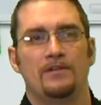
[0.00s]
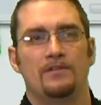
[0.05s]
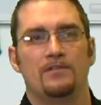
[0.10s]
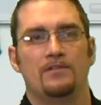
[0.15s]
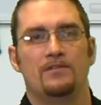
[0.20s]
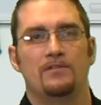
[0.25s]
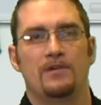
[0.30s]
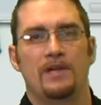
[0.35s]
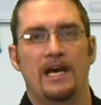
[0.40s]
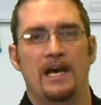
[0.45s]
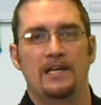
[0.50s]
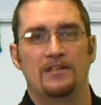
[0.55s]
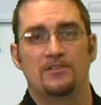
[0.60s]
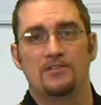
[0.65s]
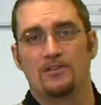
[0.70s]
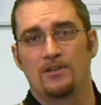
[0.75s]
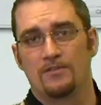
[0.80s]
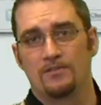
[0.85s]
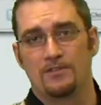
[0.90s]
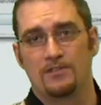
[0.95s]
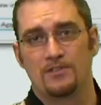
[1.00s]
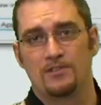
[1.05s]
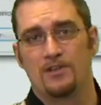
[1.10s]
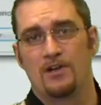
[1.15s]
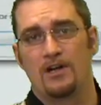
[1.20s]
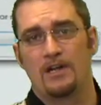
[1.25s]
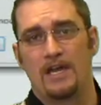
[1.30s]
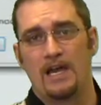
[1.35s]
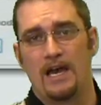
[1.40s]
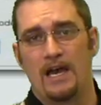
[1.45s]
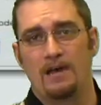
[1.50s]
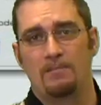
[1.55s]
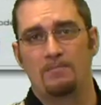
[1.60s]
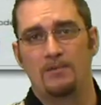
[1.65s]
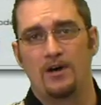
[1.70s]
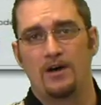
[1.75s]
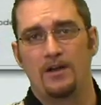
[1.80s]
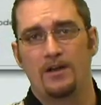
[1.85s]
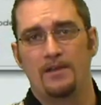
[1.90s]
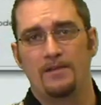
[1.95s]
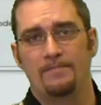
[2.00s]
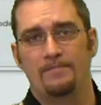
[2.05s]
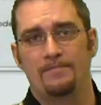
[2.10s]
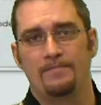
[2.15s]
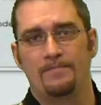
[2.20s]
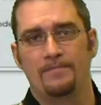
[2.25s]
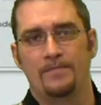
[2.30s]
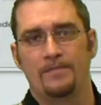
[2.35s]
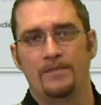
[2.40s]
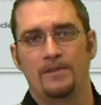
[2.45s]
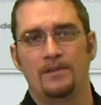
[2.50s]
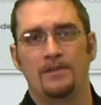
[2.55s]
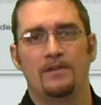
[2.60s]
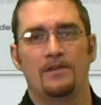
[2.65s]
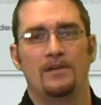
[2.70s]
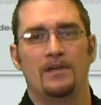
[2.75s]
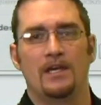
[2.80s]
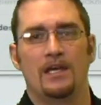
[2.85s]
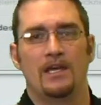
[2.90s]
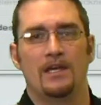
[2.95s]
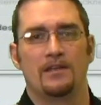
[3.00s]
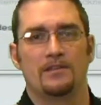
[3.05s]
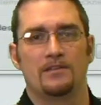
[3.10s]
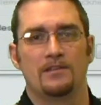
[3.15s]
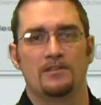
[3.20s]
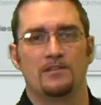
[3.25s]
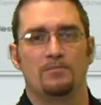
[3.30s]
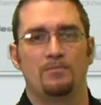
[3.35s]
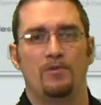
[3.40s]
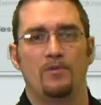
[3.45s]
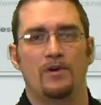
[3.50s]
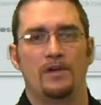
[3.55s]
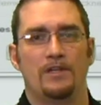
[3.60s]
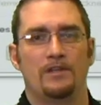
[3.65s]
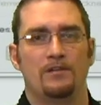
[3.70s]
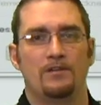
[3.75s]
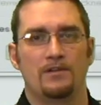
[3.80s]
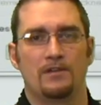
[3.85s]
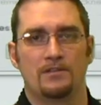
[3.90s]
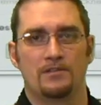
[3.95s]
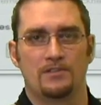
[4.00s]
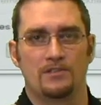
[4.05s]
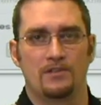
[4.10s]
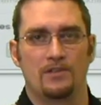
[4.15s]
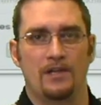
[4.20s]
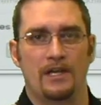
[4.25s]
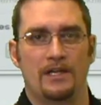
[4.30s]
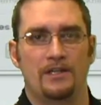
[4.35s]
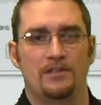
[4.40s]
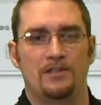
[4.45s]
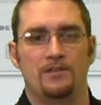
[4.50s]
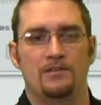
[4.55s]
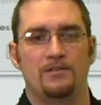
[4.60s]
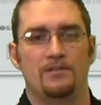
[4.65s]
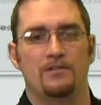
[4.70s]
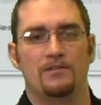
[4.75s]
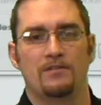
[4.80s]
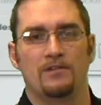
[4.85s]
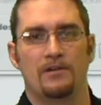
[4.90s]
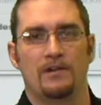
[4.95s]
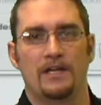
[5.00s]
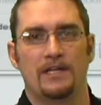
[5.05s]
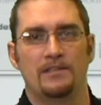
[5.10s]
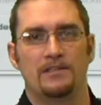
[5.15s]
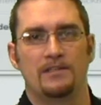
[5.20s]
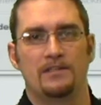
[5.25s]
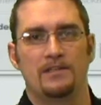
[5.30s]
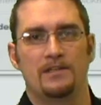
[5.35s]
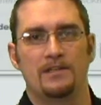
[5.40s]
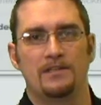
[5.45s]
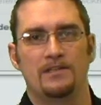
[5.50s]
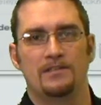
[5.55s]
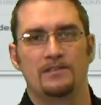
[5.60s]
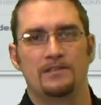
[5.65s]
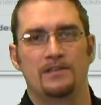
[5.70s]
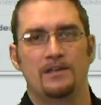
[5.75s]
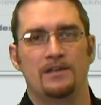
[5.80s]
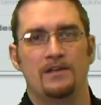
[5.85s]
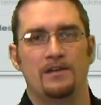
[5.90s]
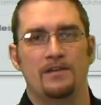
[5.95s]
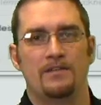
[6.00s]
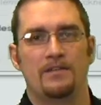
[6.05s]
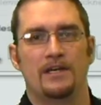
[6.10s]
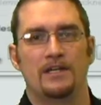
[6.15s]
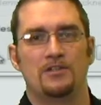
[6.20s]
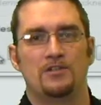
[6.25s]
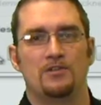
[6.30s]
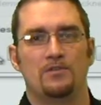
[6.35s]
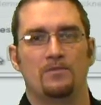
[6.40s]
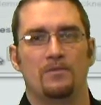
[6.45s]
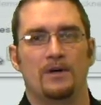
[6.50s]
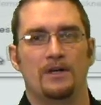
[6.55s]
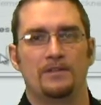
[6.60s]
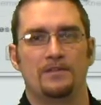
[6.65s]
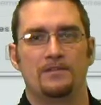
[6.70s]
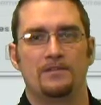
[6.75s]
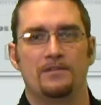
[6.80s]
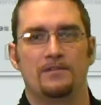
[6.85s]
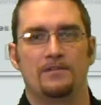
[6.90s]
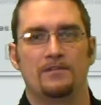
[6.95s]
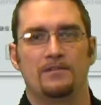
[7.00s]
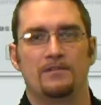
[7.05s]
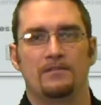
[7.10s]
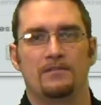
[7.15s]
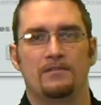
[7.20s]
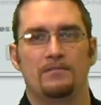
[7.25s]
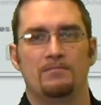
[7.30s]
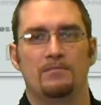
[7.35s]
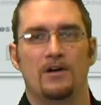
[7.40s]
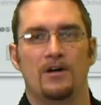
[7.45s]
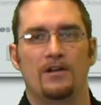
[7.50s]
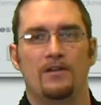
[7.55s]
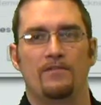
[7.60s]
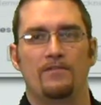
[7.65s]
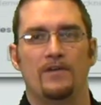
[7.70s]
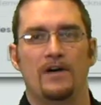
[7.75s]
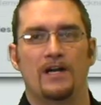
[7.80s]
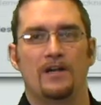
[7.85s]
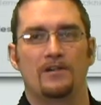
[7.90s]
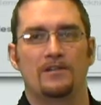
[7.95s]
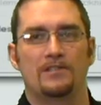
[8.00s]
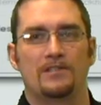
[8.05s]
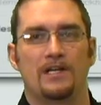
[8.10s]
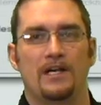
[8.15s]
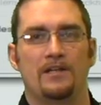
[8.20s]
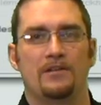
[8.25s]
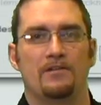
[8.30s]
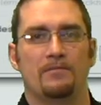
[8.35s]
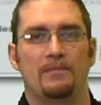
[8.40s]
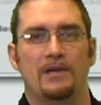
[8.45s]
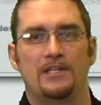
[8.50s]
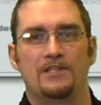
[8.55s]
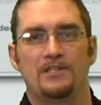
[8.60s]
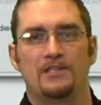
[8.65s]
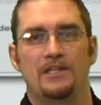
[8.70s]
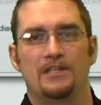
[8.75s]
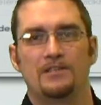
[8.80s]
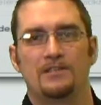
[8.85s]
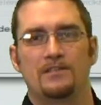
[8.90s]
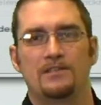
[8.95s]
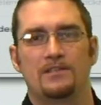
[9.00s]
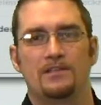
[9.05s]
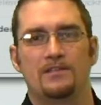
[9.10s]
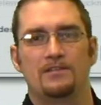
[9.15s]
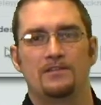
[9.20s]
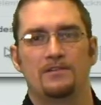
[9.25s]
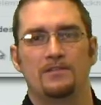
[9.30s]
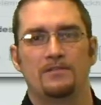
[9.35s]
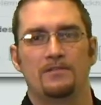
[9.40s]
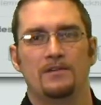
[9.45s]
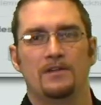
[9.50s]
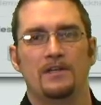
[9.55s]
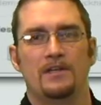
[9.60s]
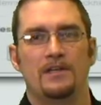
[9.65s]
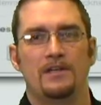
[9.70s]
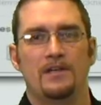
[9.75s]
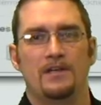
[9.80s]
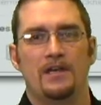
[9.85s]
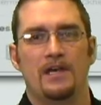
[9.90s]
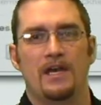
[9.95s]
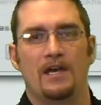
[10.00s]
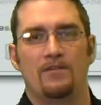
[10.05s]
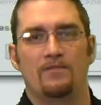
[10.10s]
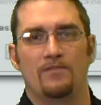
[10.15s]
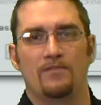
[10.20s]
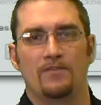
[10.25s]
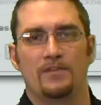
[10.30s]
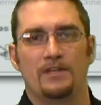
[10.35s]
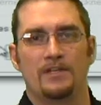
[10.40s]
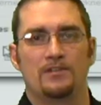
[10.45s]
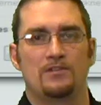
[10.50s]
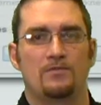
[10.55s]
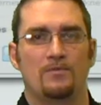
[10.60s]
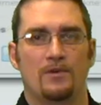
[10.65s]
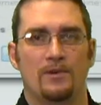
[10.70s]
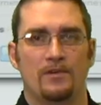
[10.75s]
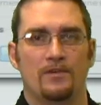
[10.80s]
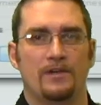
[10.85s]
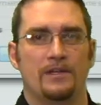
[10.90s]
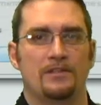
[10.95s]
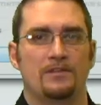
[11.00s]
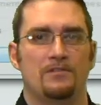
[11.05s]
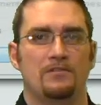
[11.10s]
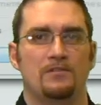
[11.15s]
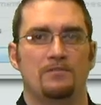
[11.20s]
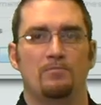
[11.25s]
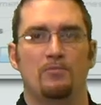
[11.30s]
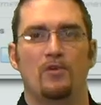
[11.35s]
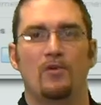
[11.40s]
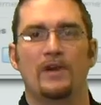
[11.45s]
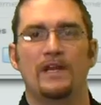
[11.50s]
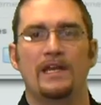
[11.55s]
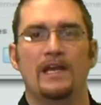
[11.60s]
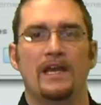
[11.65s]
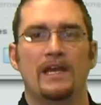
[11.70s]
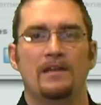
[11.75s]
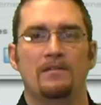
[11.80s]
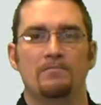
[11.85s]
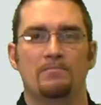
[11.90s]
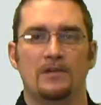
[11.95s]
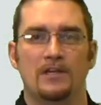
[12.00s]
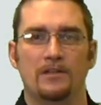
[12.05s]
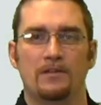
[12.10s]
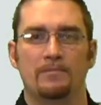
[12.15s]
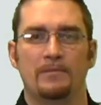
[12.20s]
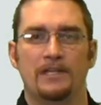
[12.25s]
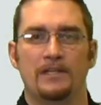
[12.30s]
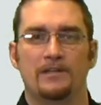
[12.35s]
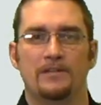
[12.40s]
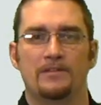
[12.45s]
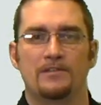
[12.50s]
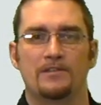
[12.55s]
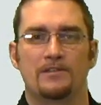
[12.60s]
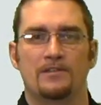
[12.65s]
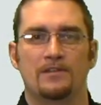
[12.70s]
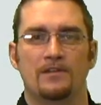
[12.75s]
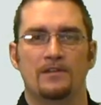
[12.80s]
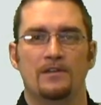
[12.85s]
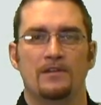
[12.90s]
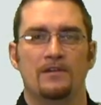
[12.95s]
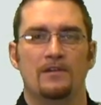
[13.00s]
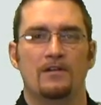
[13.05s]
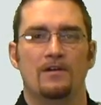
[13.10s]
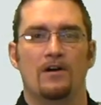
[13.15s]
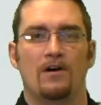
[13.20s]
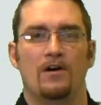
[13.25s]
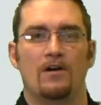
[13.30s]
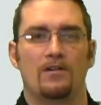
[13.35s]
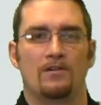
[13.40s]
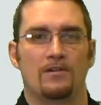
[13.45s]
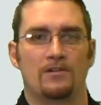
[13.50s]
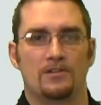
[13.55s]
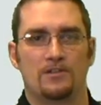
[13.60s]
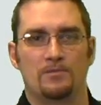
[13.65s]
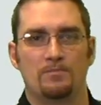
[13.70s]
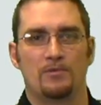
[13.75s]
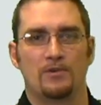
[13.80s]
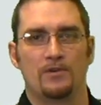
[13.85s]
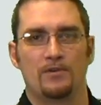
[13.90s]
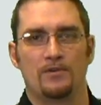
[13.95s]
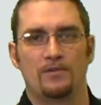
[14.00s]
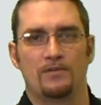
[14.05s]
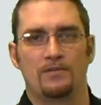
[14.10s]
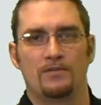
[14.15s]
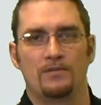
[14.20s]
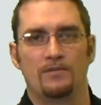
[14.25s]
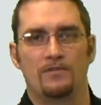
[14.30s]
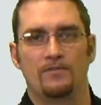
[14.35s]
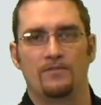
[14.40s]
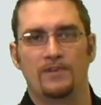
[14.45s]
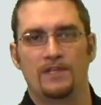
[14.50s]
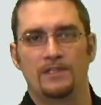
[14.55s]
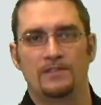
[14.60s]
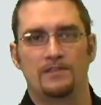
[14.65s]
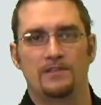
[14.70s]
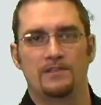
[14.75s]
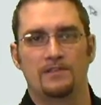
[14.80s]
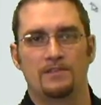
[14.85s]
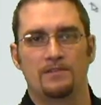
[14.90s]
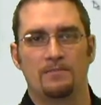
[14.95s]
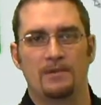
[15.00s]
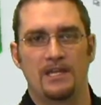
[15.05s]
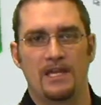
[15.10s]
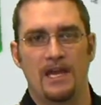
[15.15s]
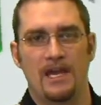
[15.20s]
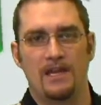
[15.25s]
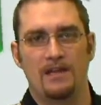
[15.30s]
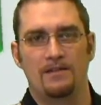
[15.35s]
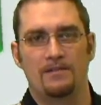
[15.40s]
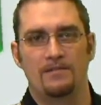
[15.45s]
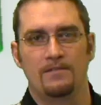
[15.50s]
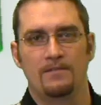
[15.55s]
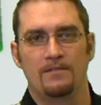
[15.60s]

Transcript: to CAD surface, not CAD body. And at this point, you can select your entities that you want to modify or assign your mesh density to. And for this, we're going to do 0.8 millimeters on our sprue feed system and gate.